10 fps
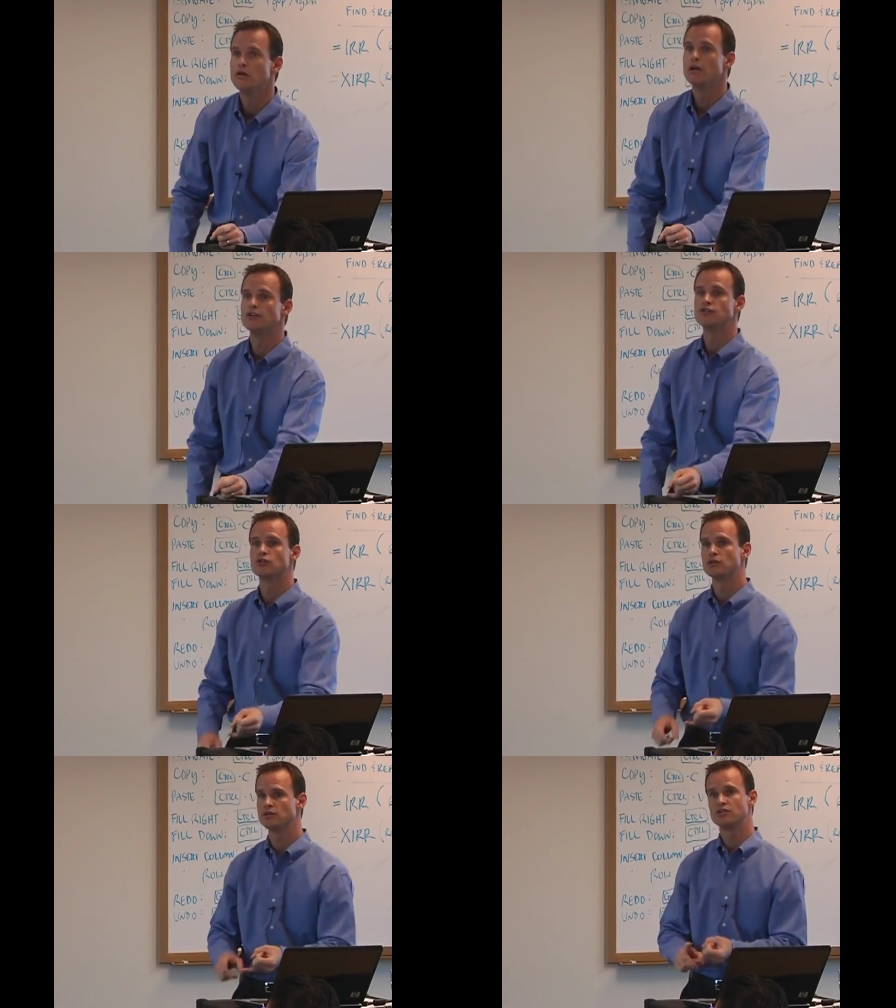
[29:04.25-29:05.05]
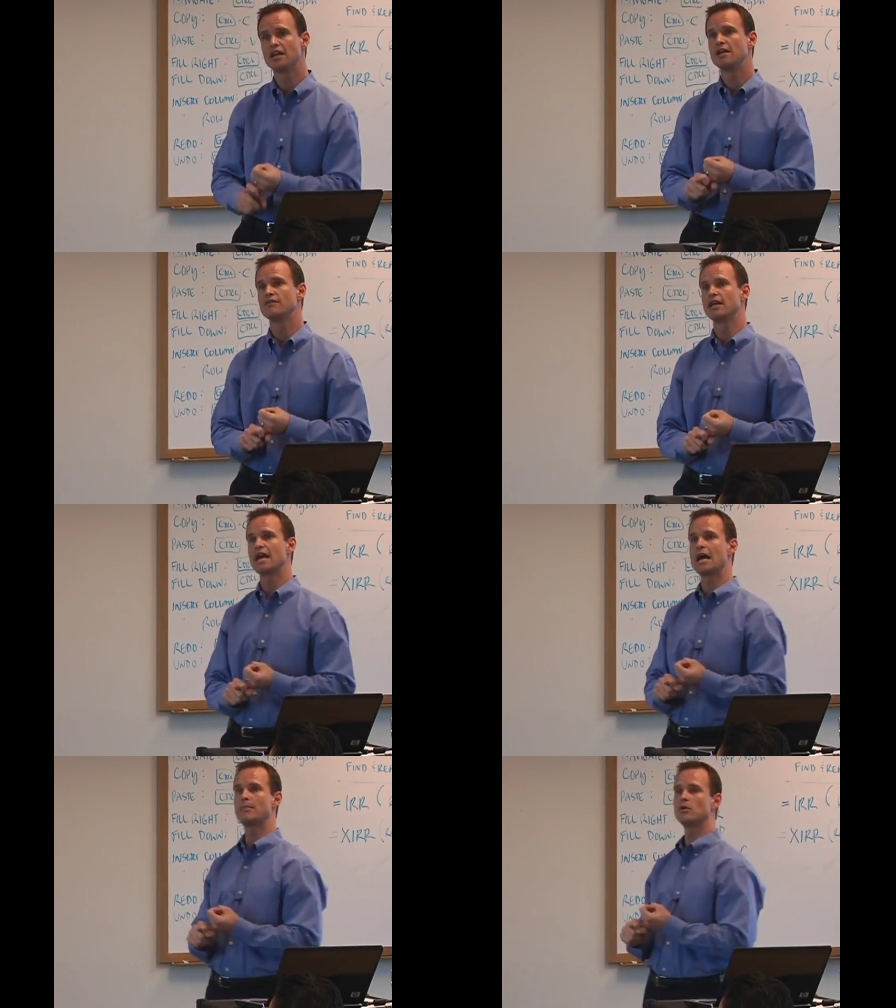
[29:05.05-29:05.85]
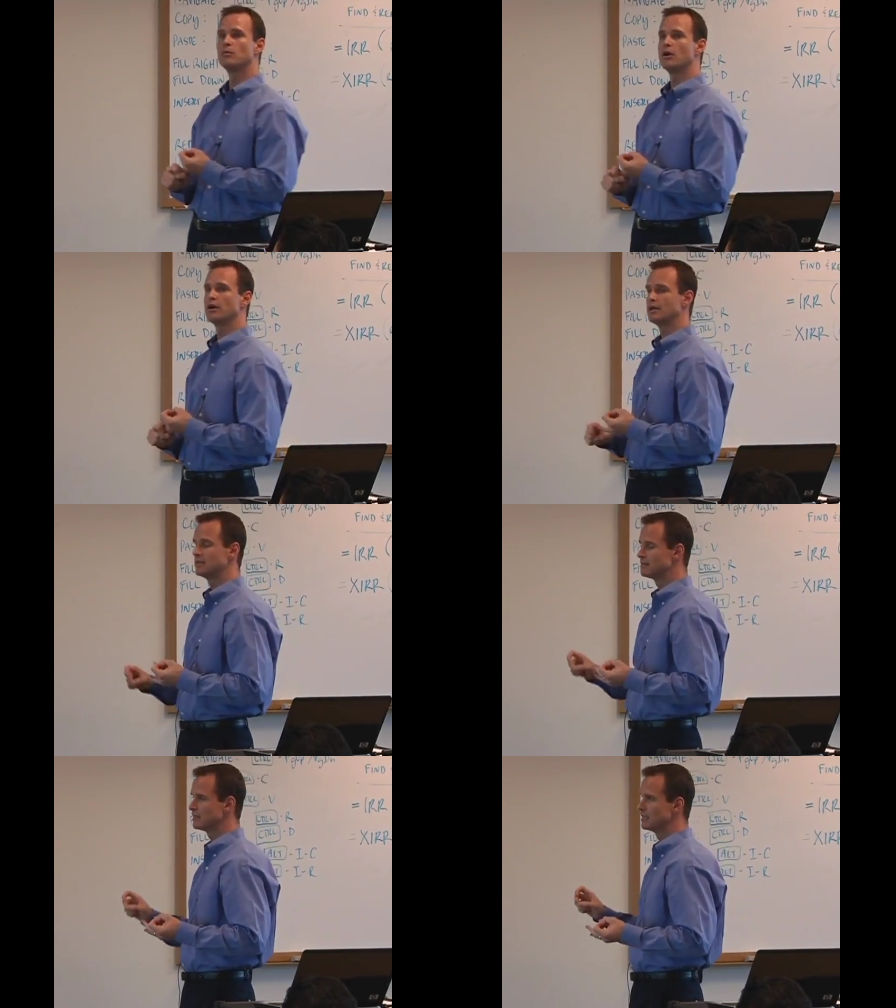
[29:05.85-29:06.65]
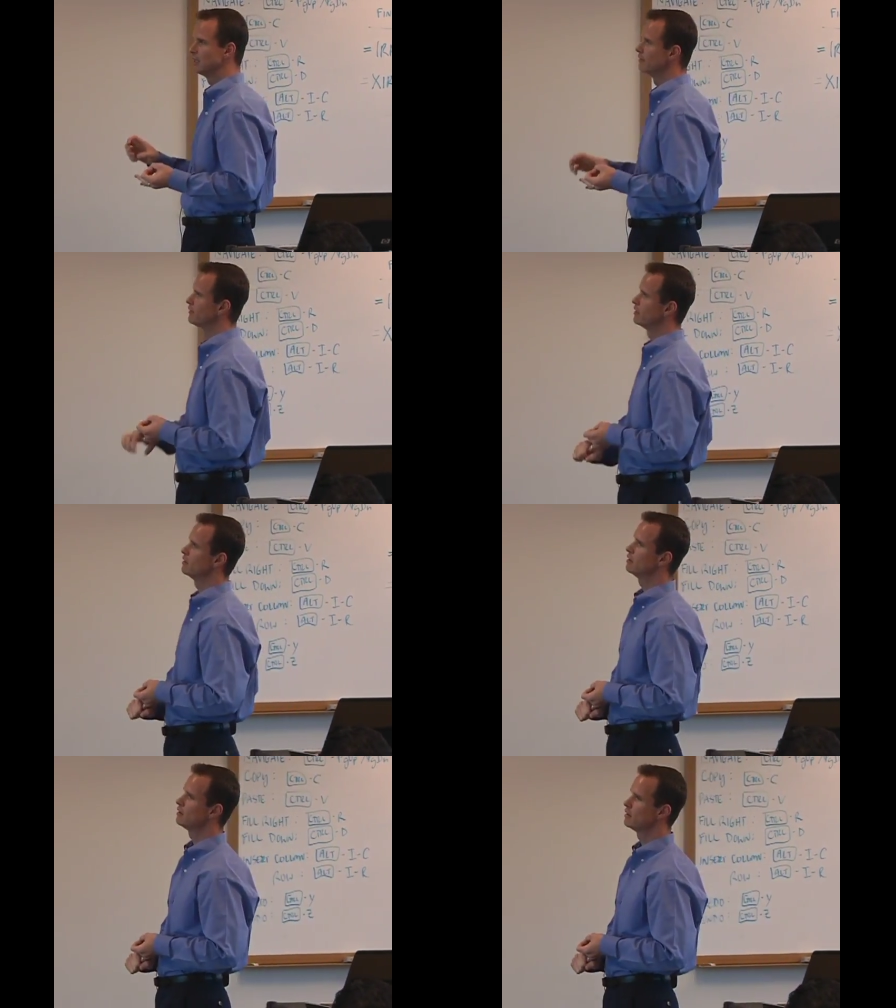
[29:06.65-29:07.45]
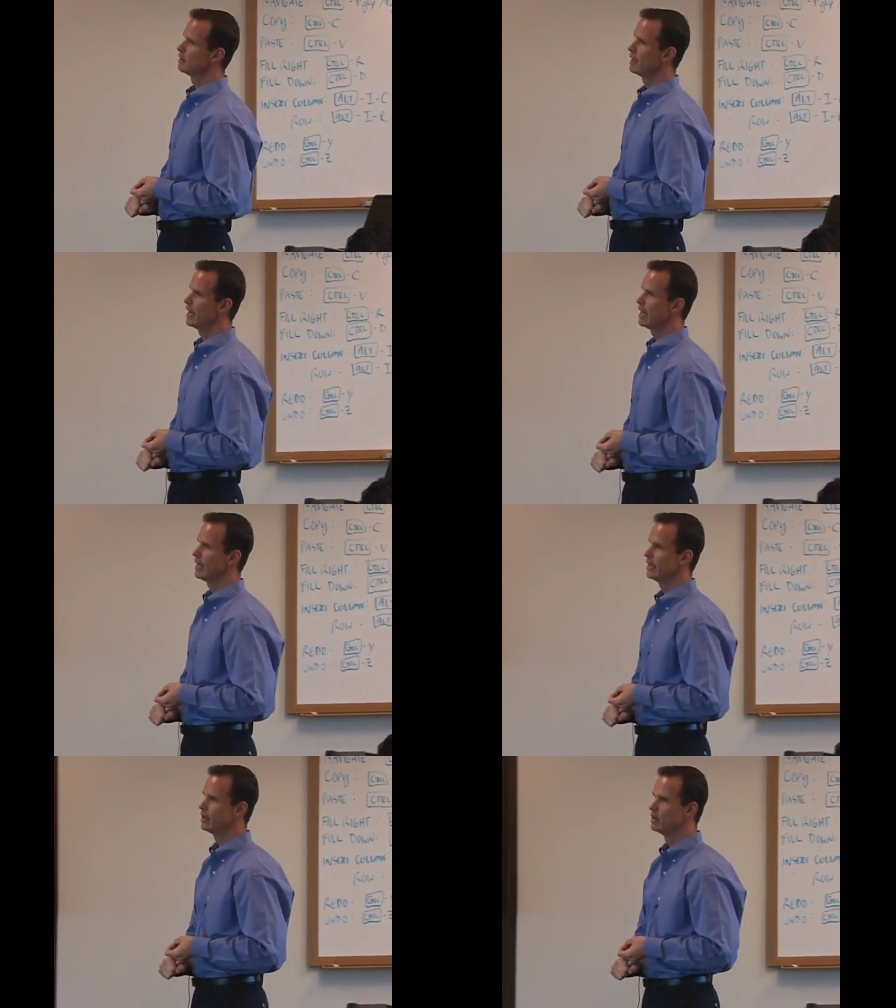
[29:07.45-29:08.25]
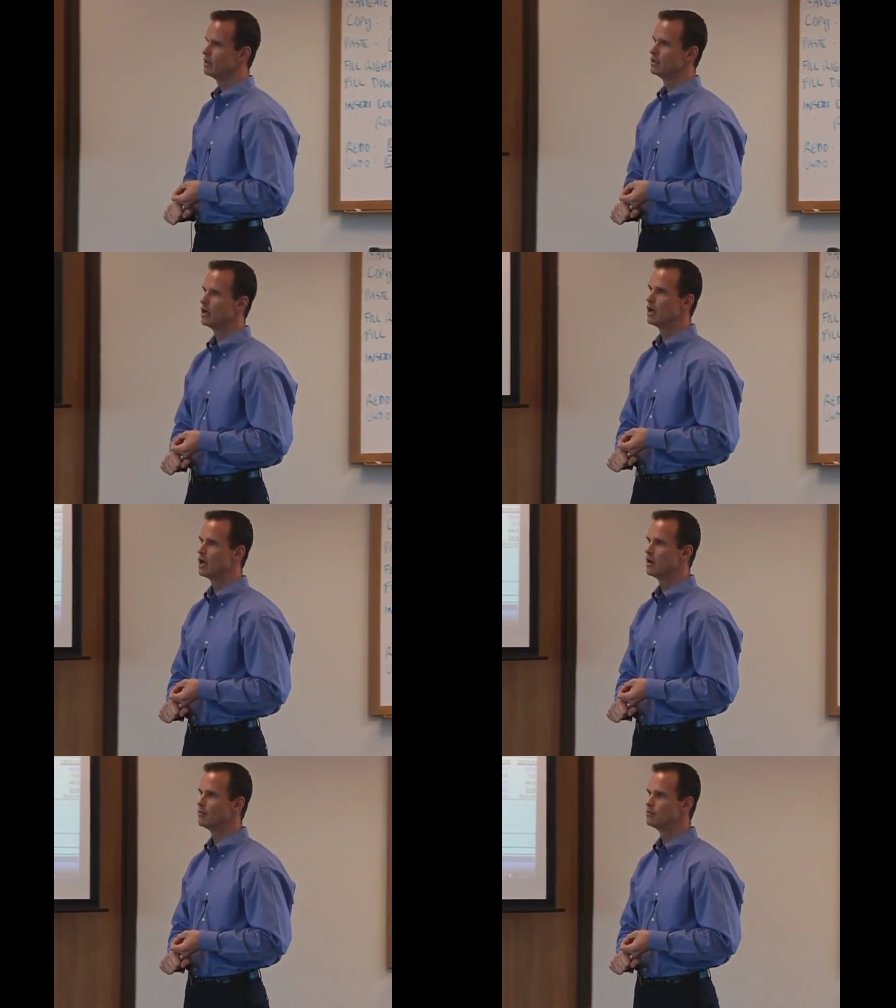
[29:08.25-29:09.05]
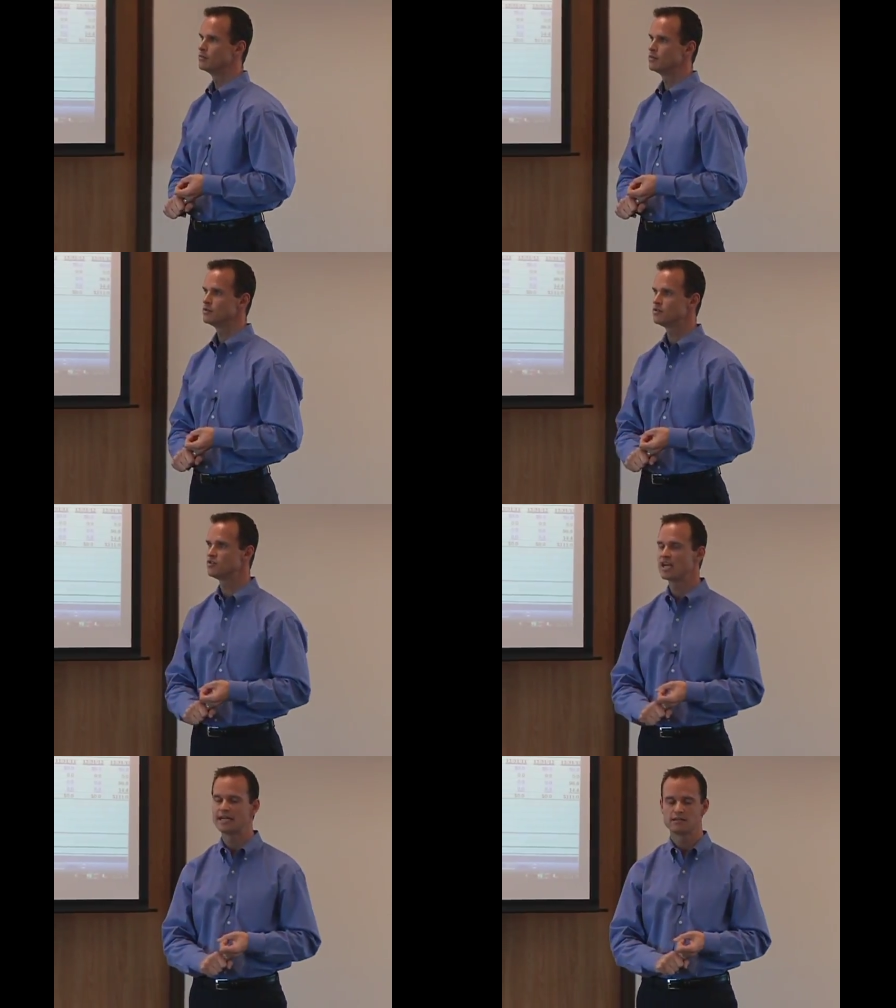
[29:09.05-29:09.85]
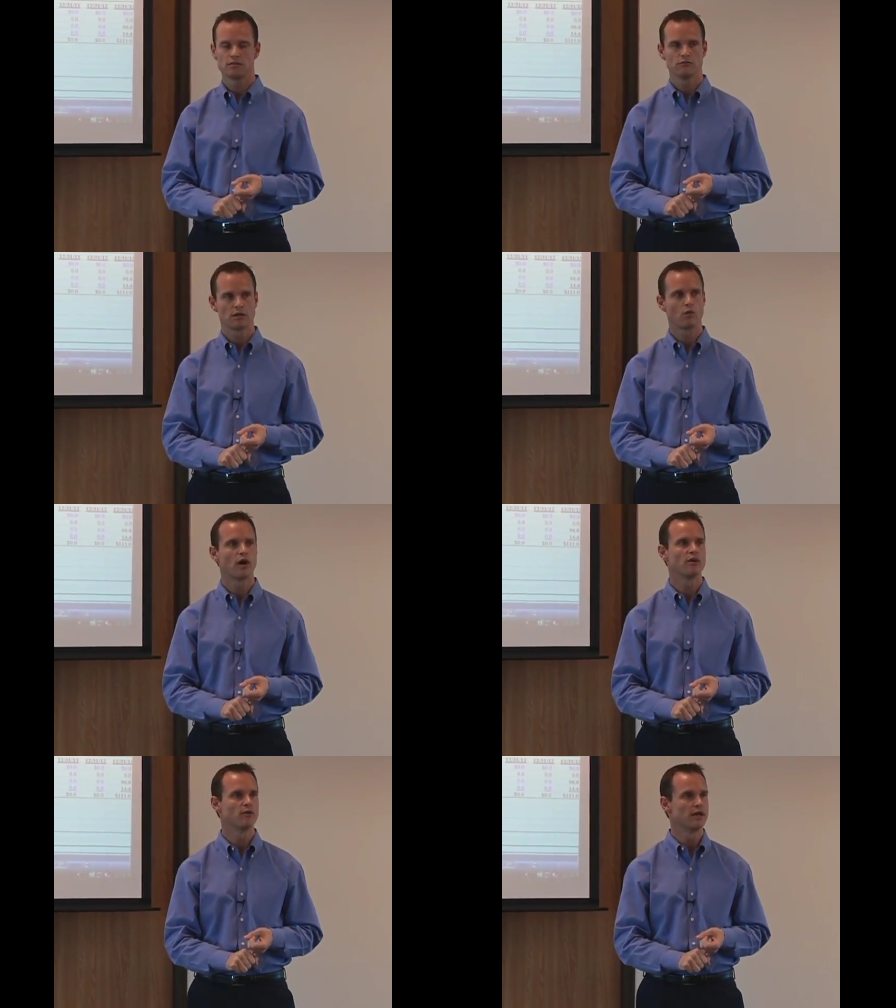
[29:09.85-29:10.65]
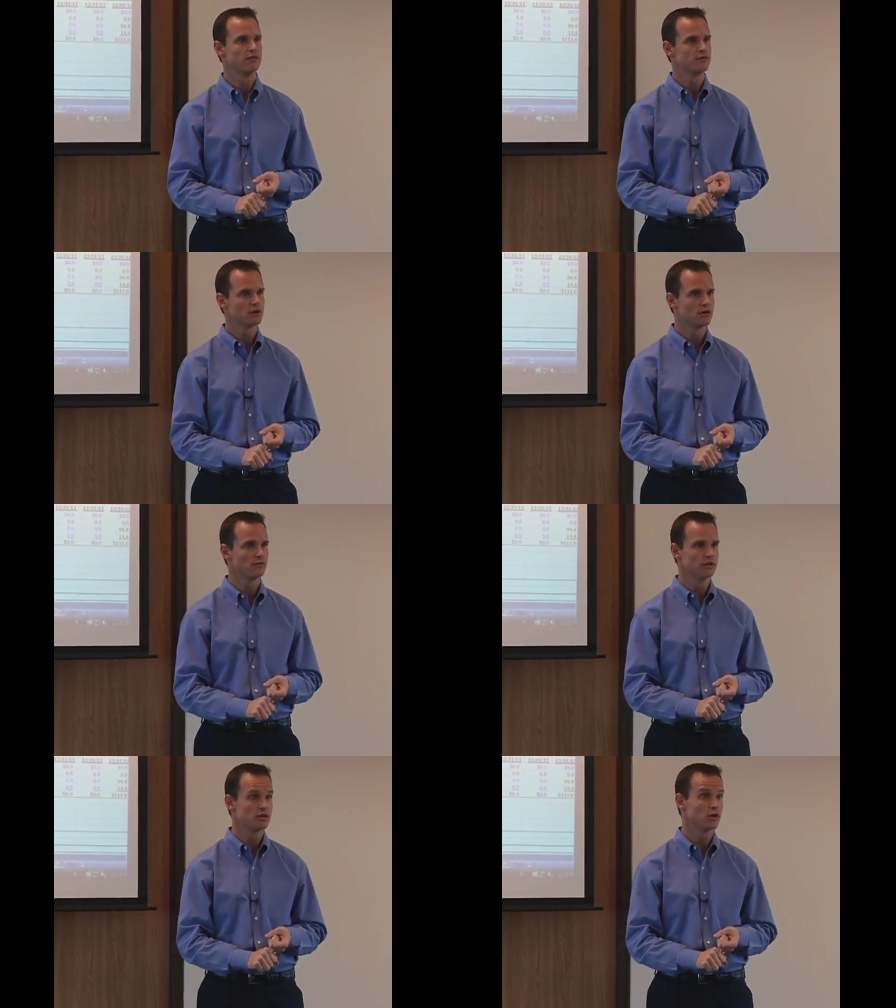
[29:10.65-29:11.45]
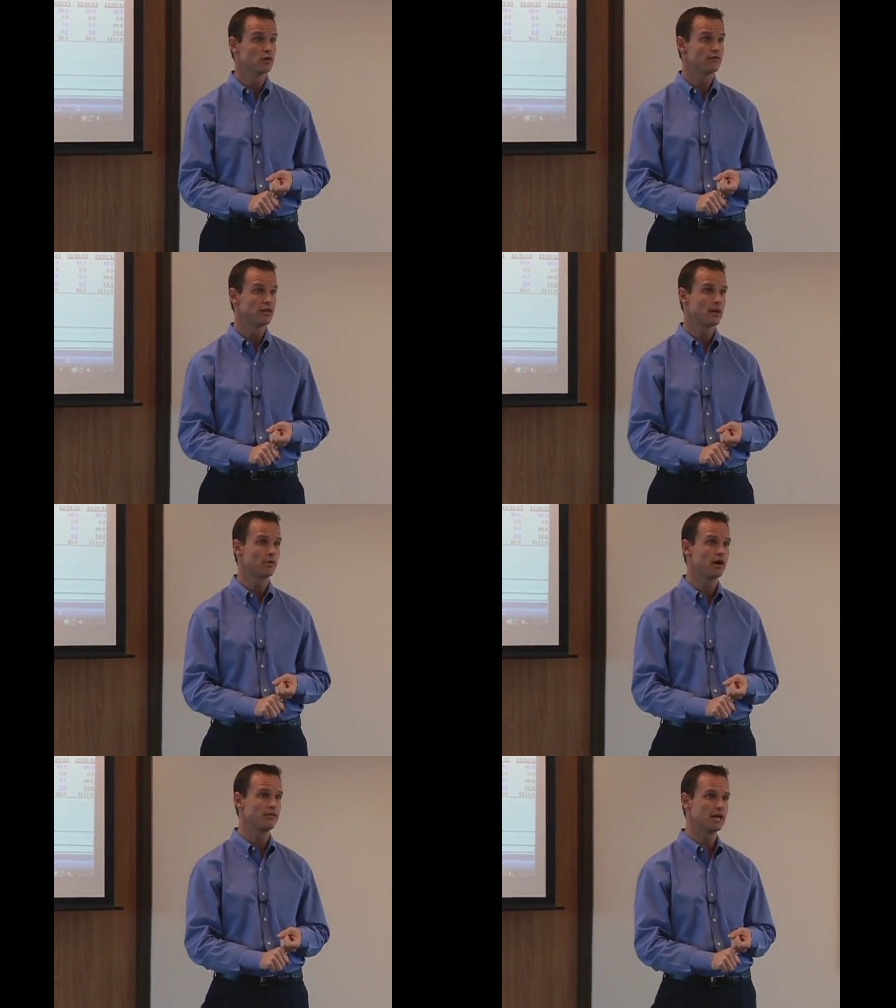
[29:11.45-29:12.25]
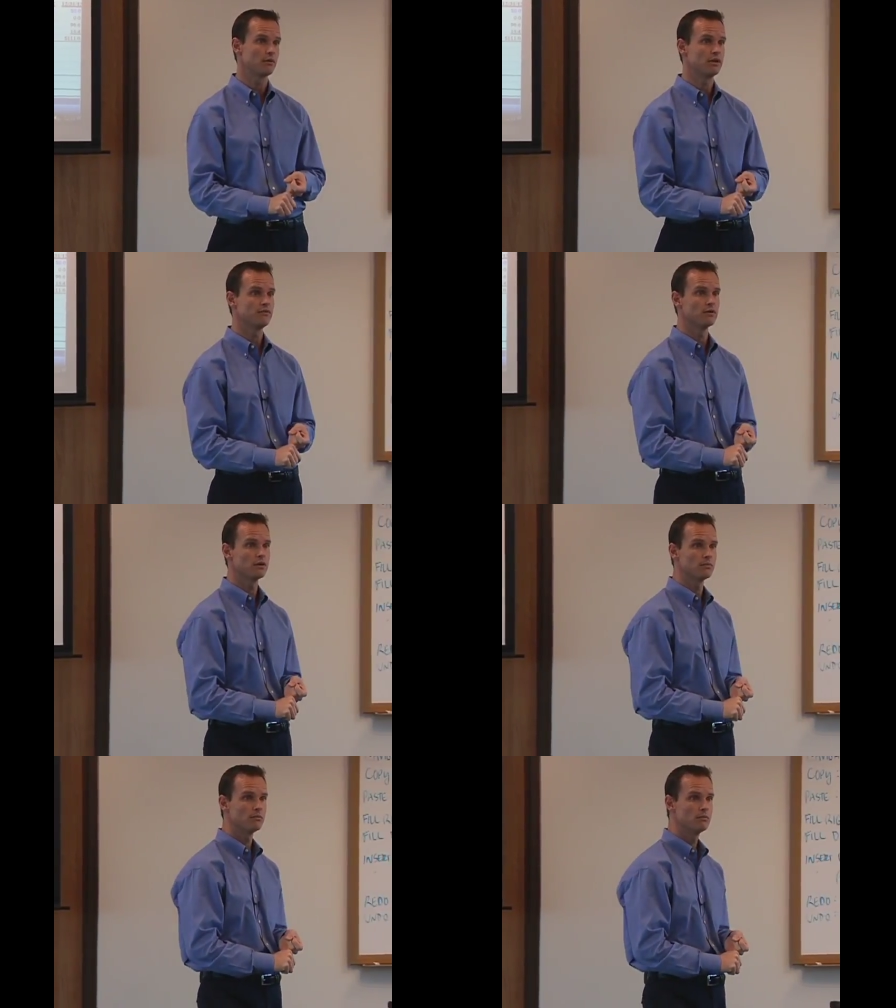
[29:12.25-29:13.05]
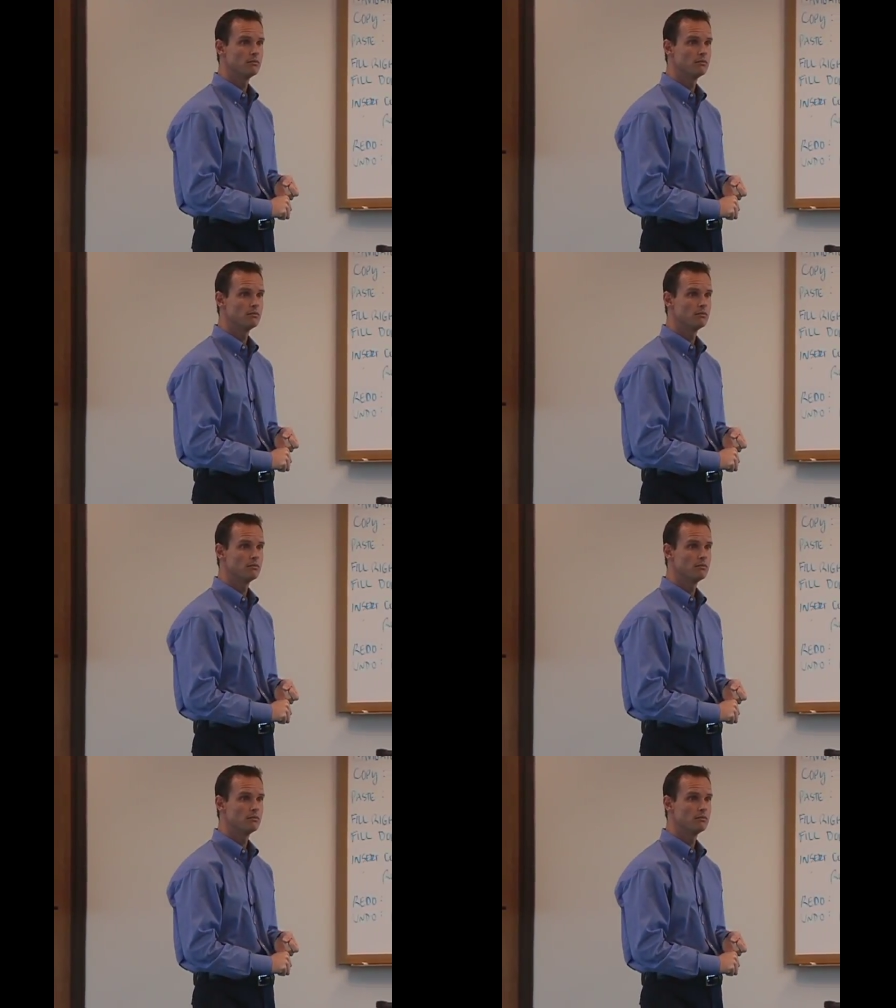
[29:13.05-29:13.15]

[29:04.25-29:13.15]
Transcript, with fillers: a certain state of the capital markets, given a um, set required rate of return for that private equity firm,